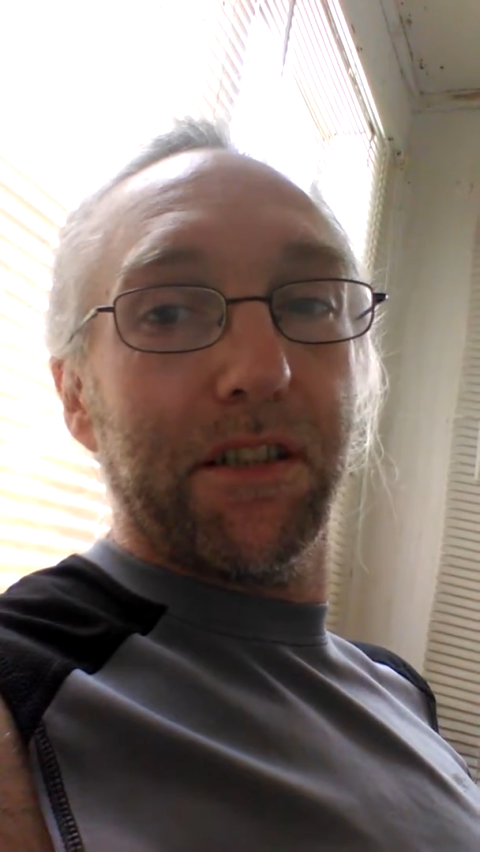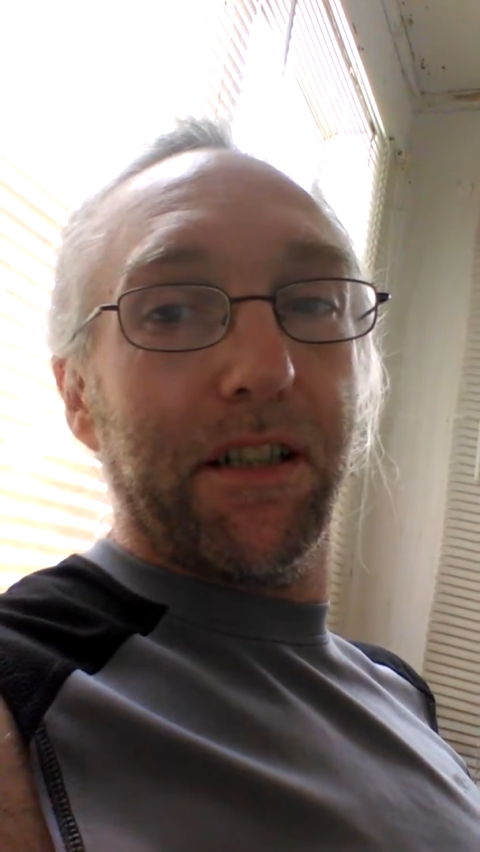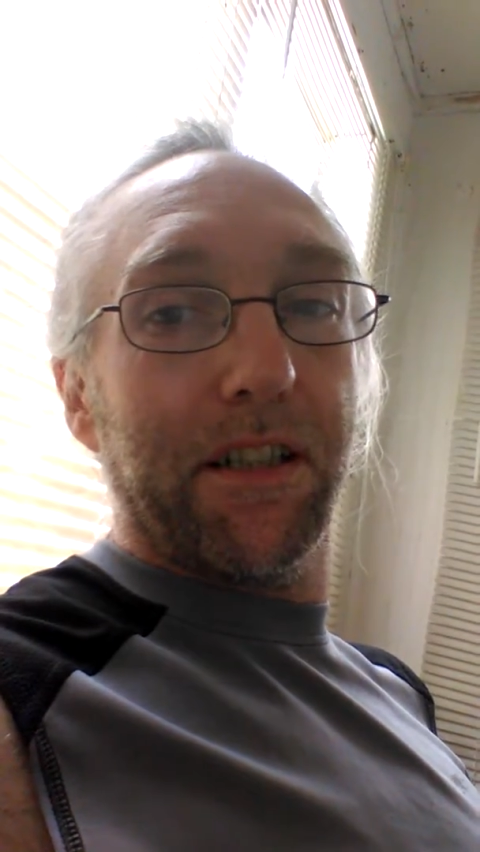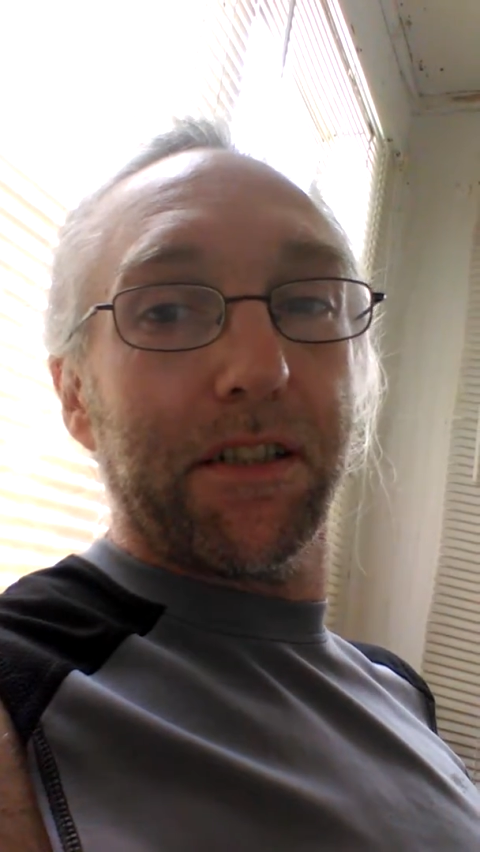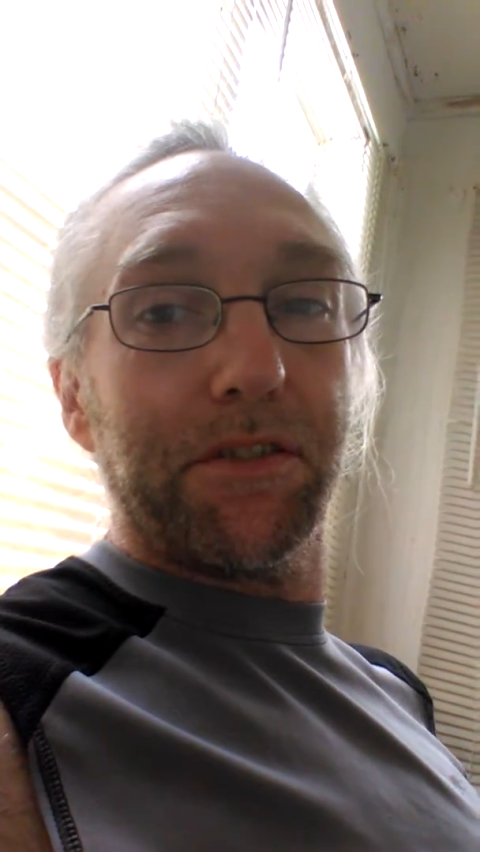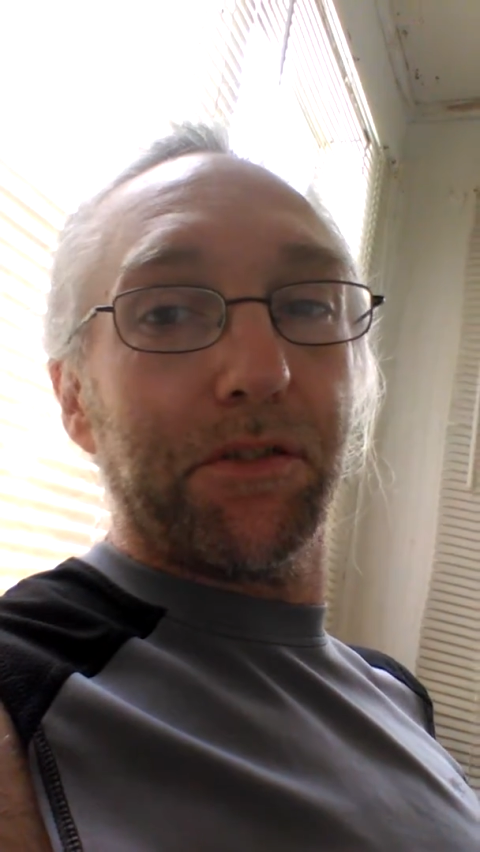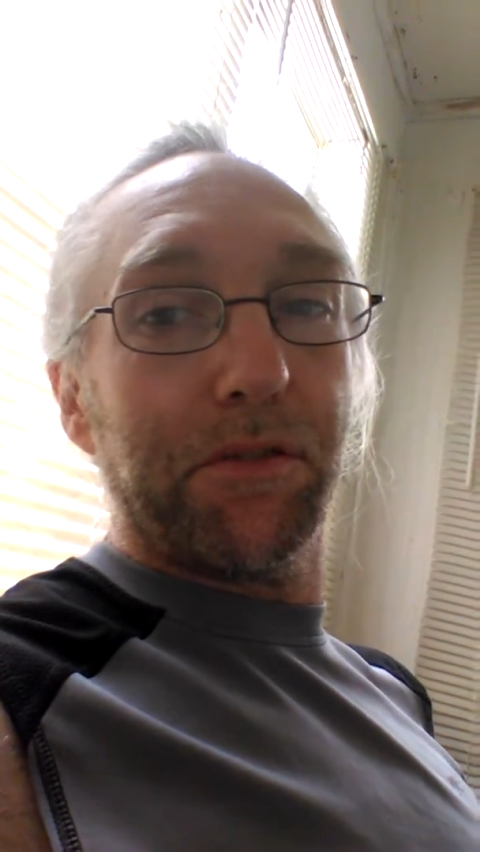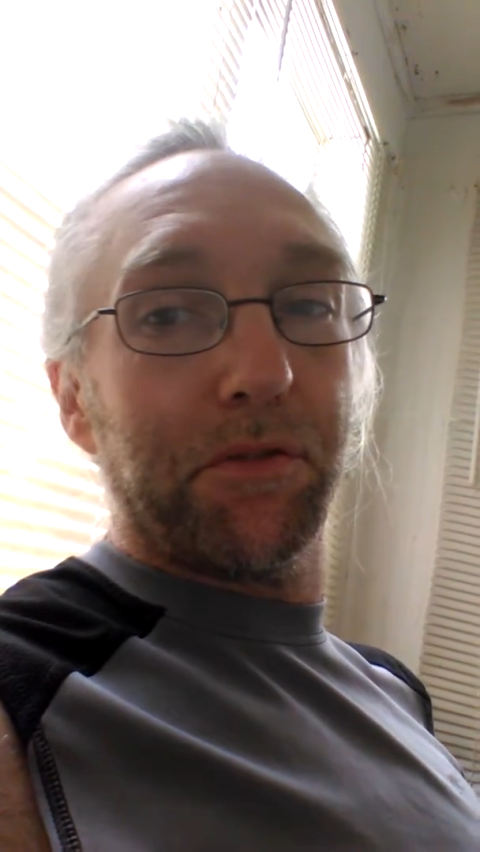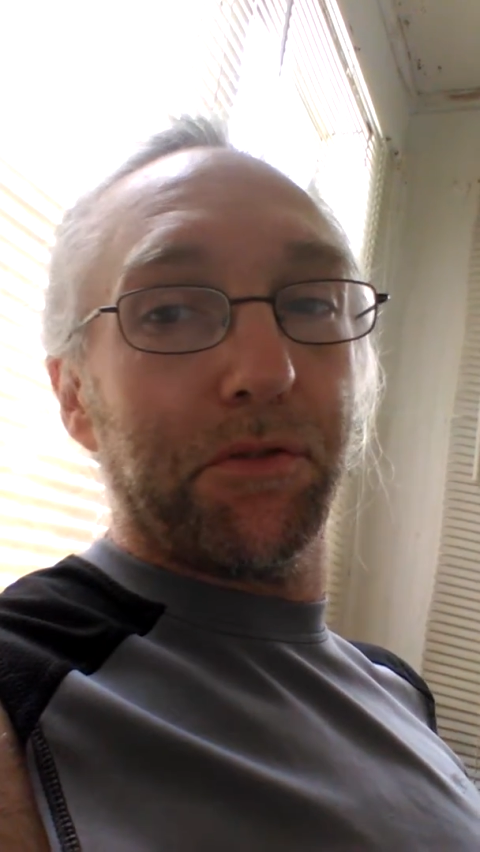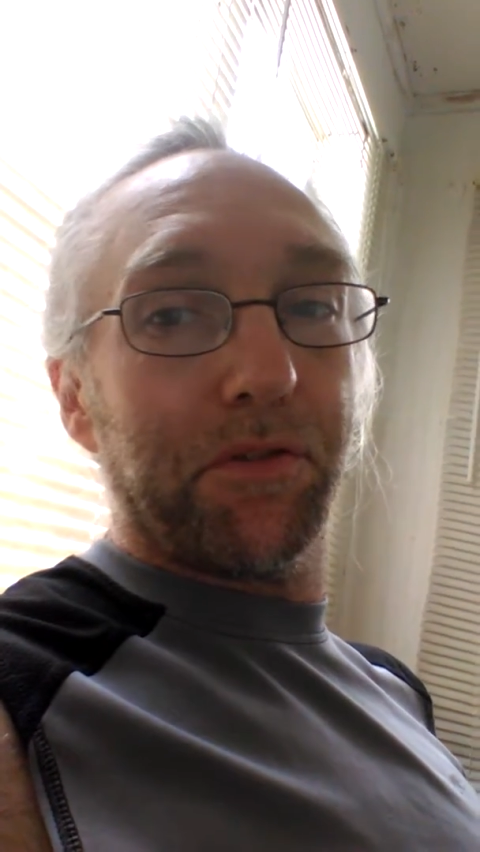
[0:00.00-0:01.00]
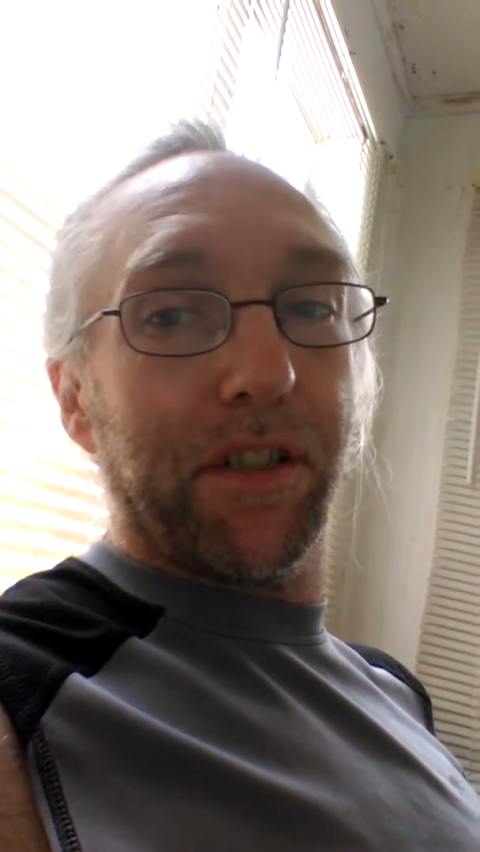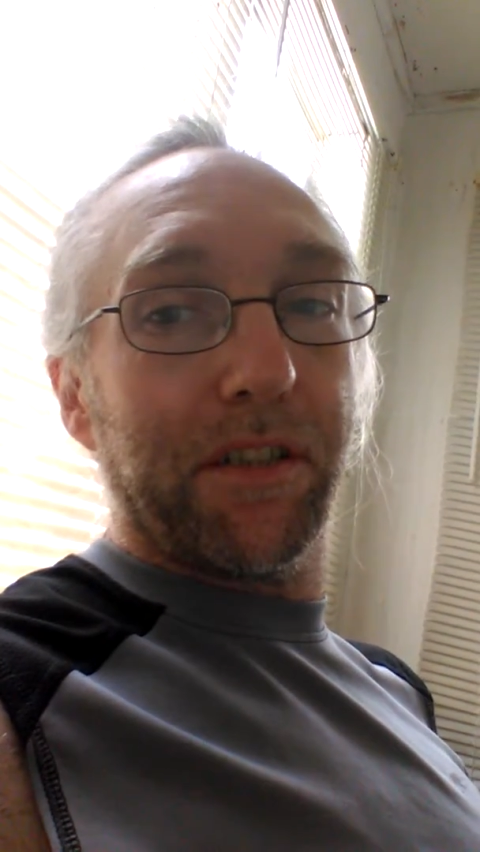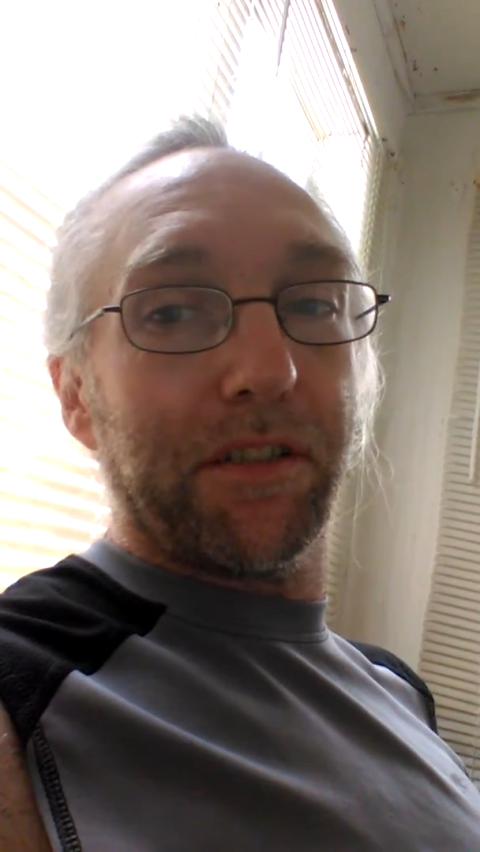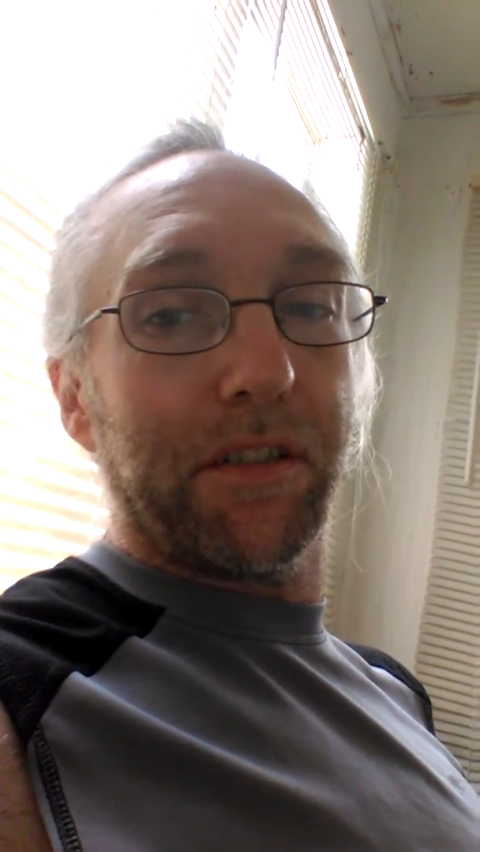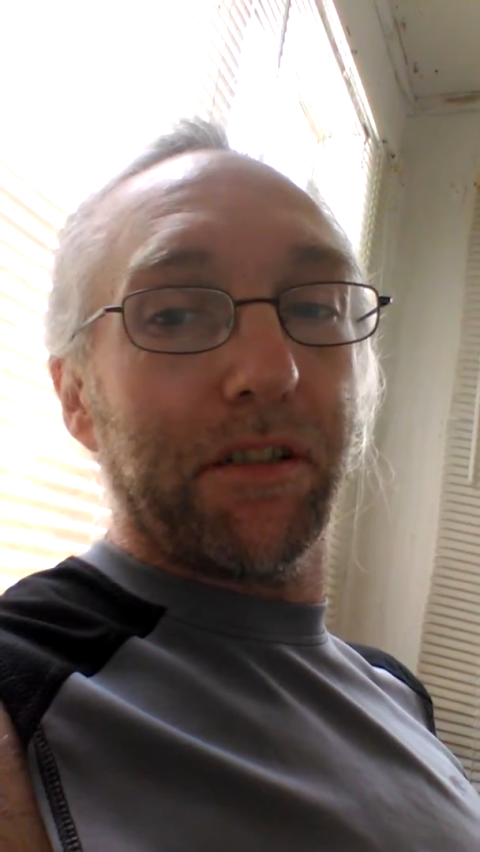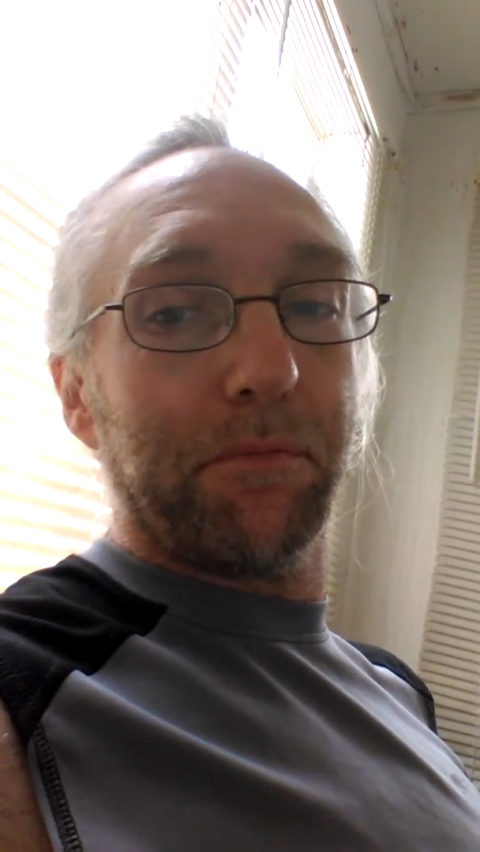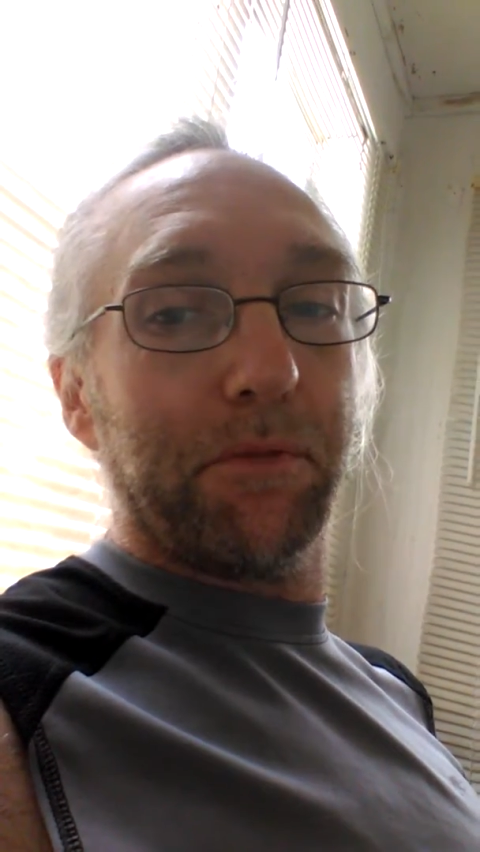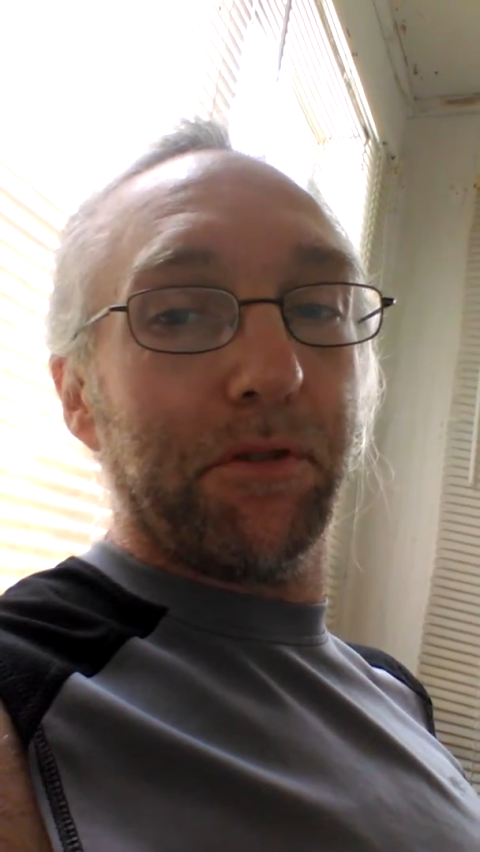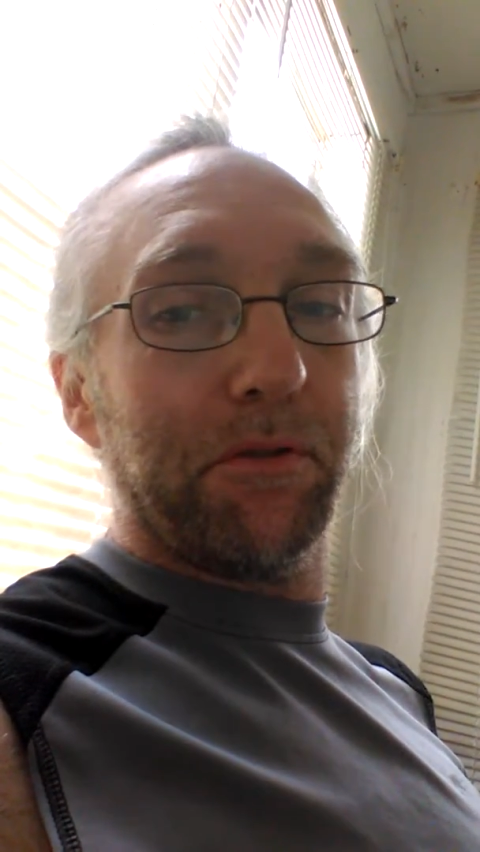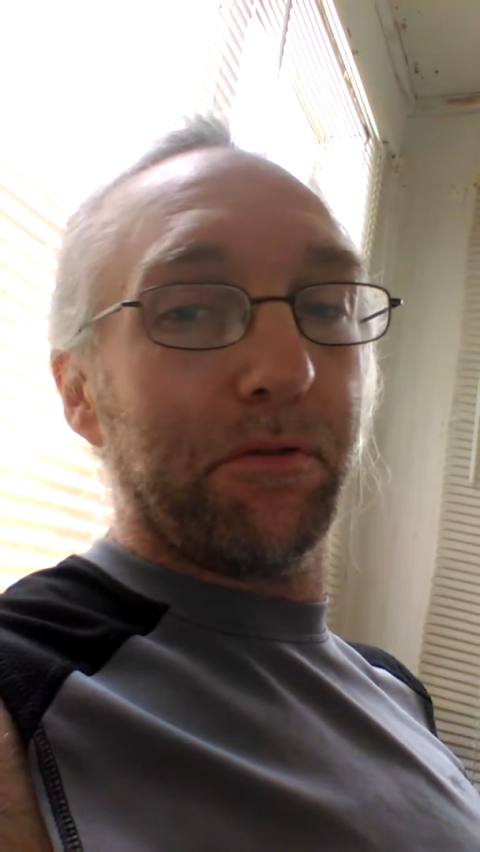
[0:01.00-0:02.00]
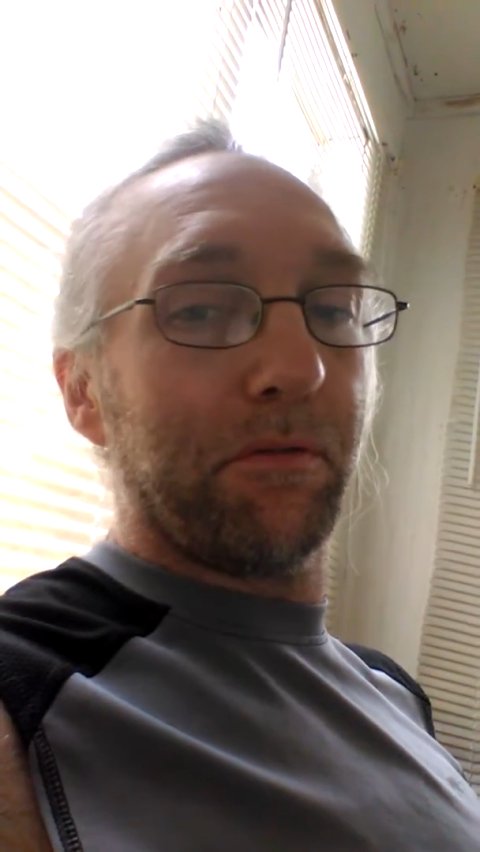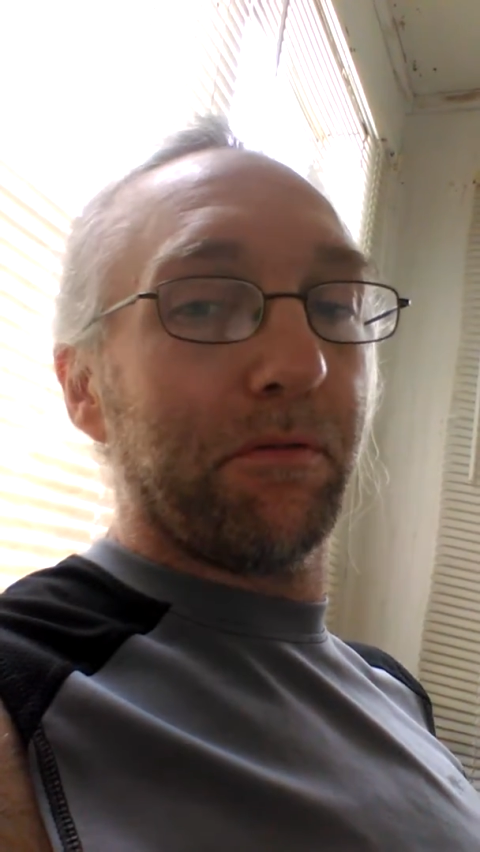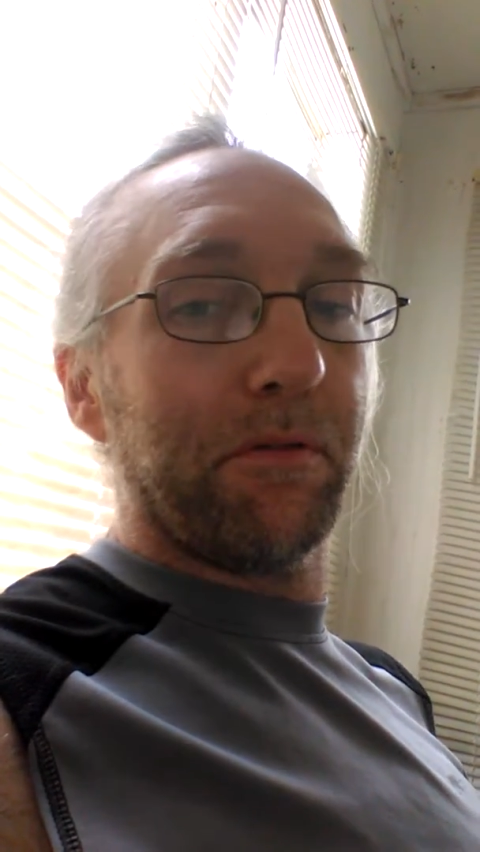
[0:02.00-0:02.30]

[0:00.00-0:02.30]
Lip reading: How can you use that to help you